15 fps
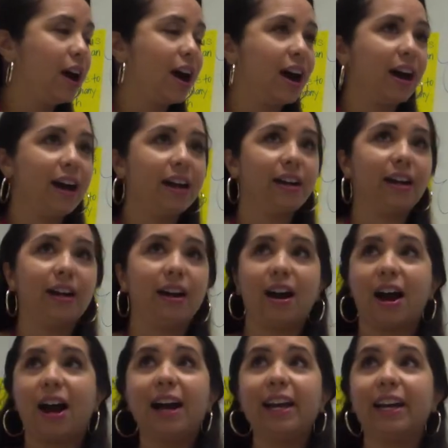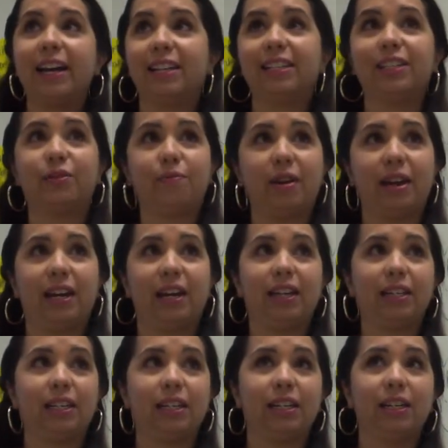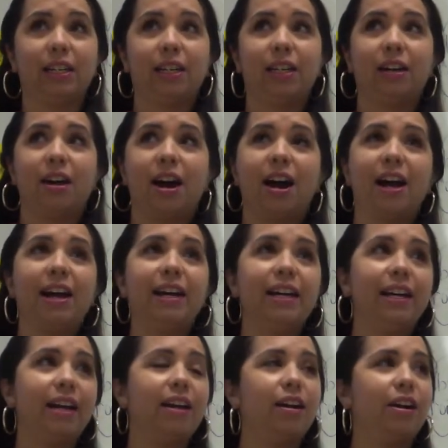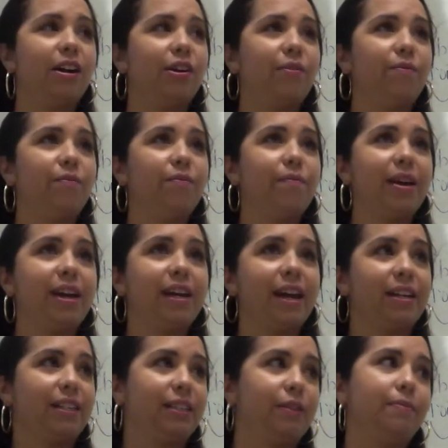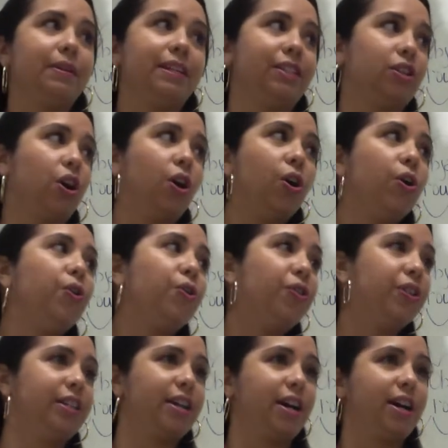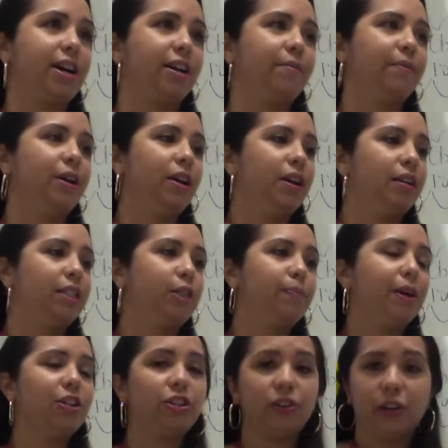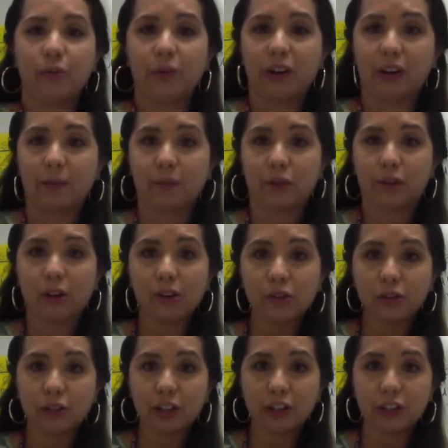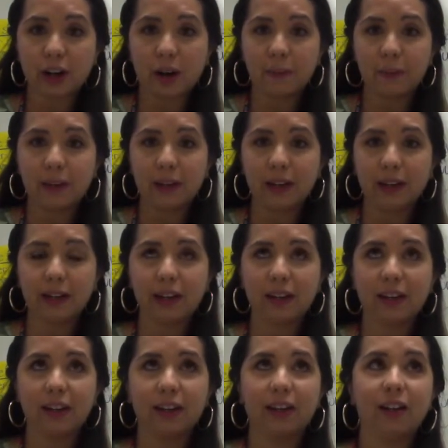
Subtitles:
I estimate. I make estimates all the time, especially when I'm grocery shopping.